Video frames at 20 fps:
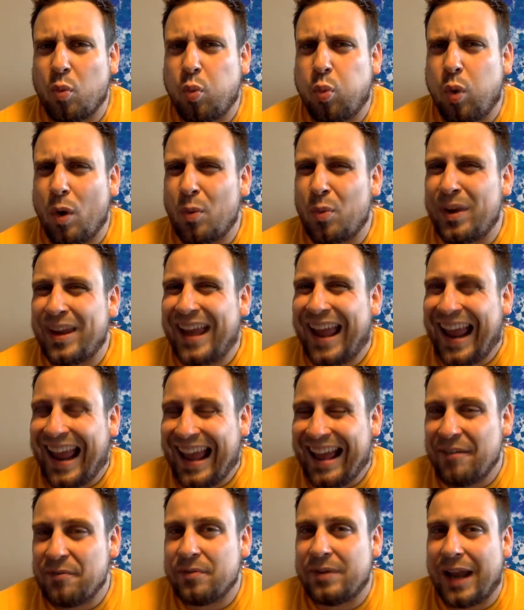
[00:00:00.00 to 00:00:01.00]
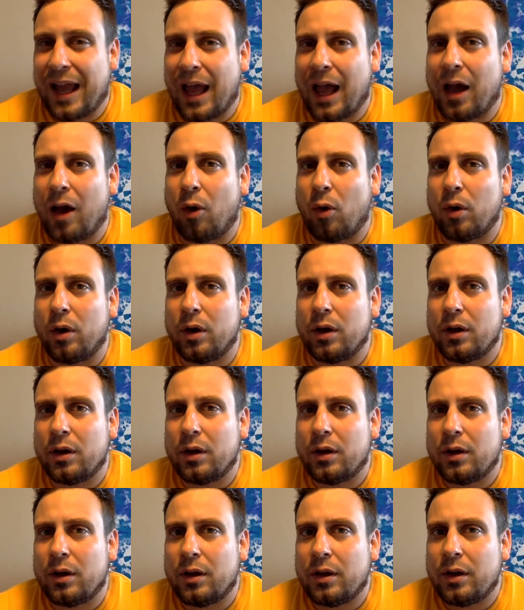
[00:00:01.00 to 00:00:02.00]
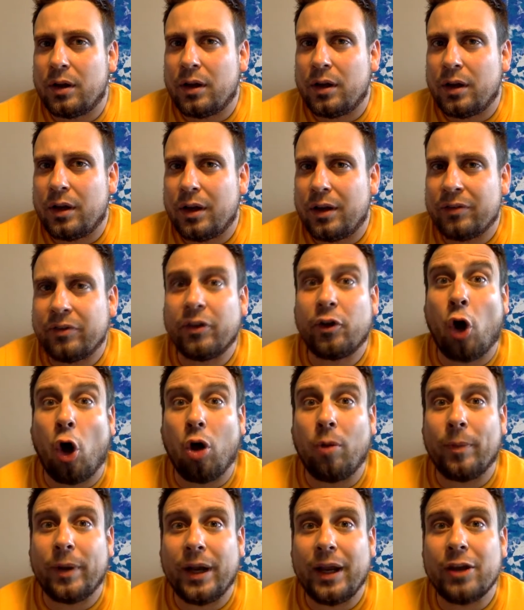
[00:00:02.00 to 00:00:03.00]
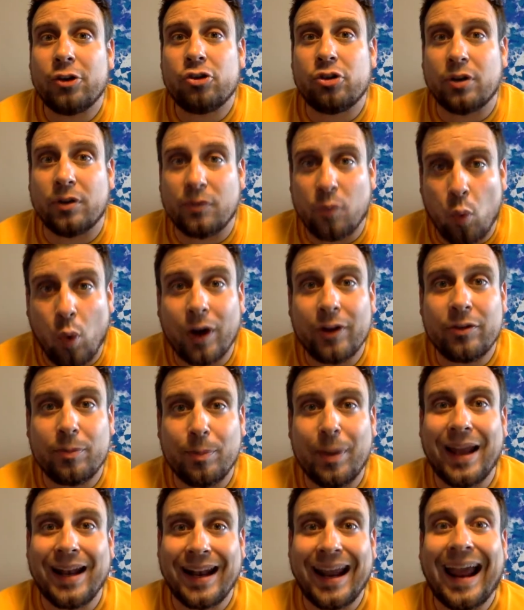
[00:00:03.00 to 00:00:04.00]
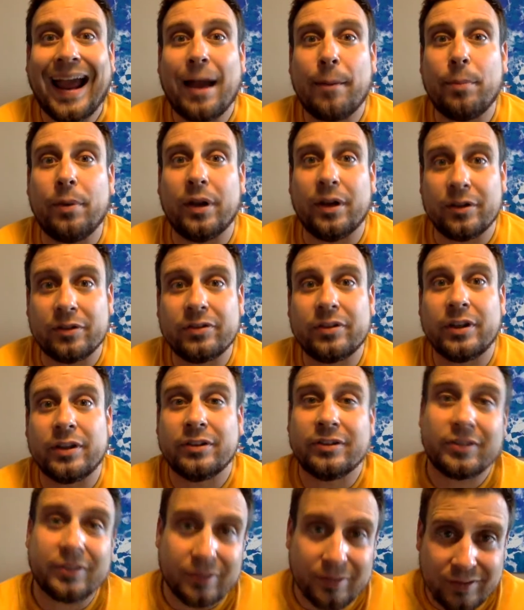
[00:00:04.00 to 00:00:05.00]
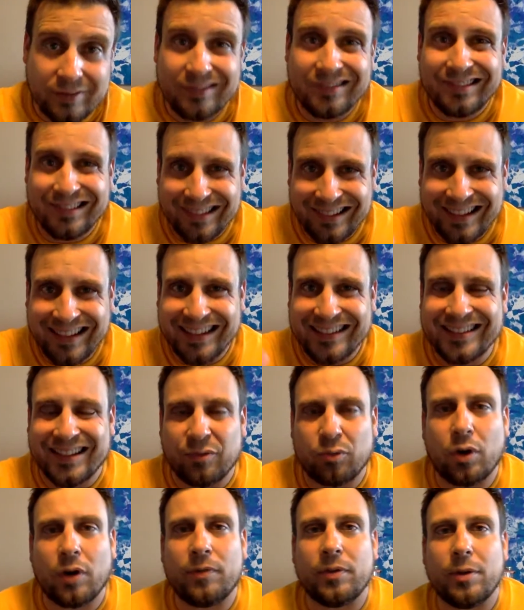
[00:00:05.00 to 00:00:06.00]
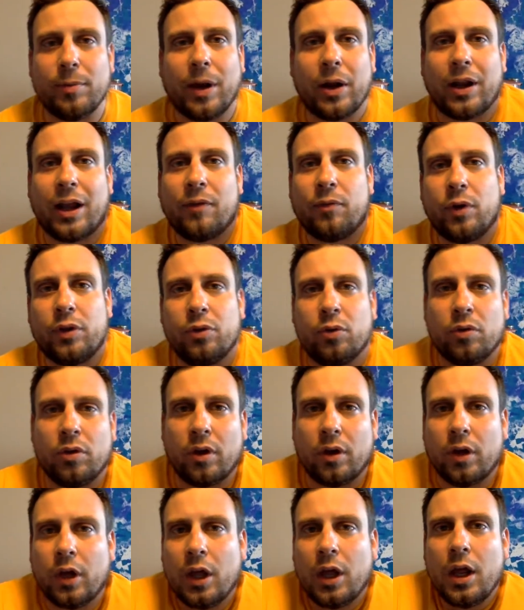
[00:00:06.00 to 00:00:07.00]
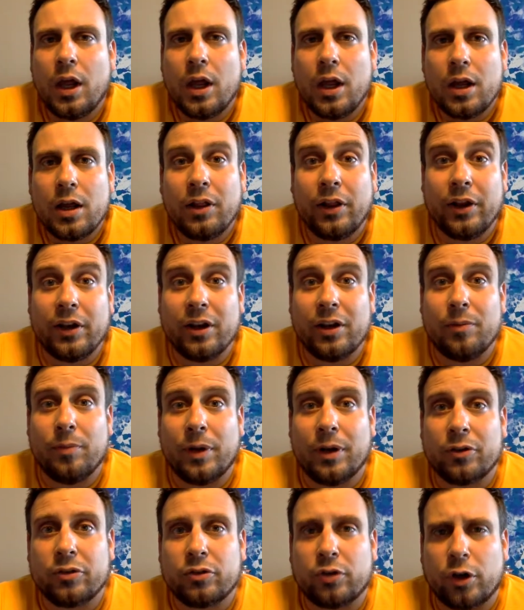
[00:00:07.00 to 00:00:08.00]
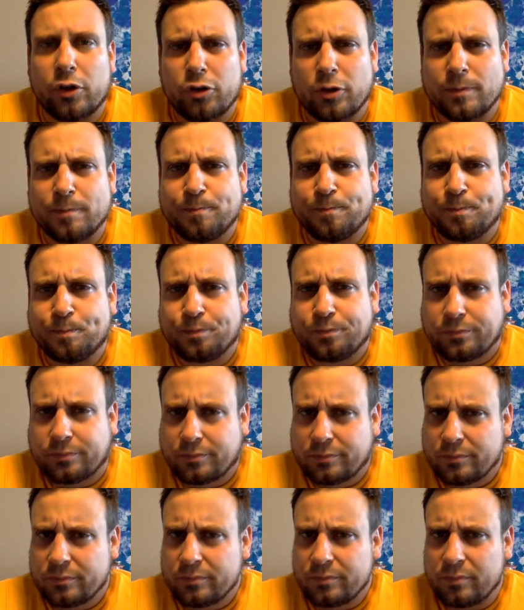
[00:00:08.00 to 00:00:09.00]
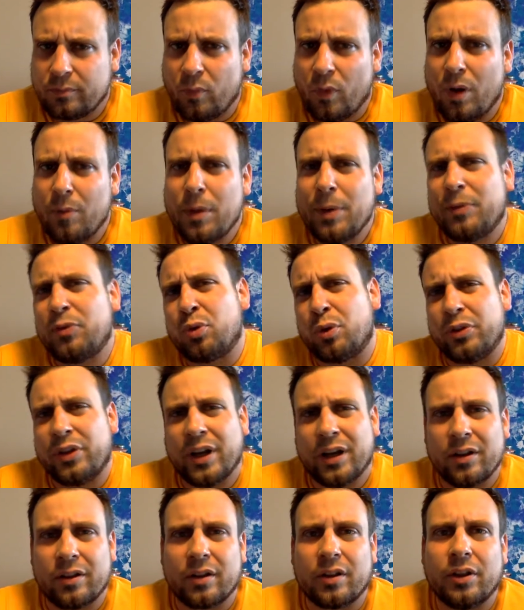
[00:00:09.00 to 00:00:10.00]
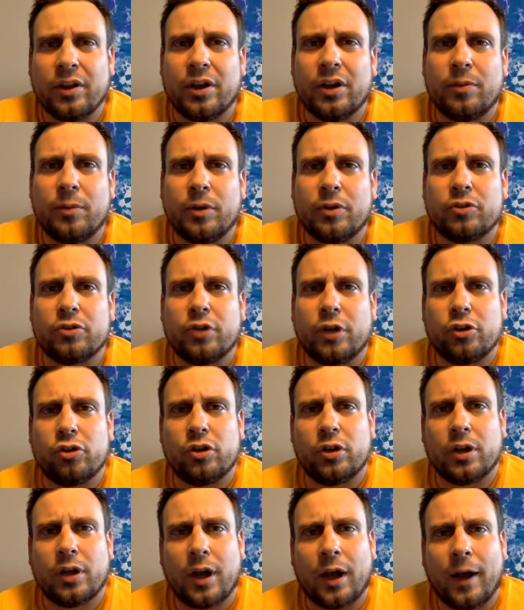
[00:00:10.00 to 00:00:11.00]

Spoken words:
What we have now is the culmination of what's been happening since, like I said, roughly about halfway through the Clinton administration, maybe toward the end of the Clinton administration.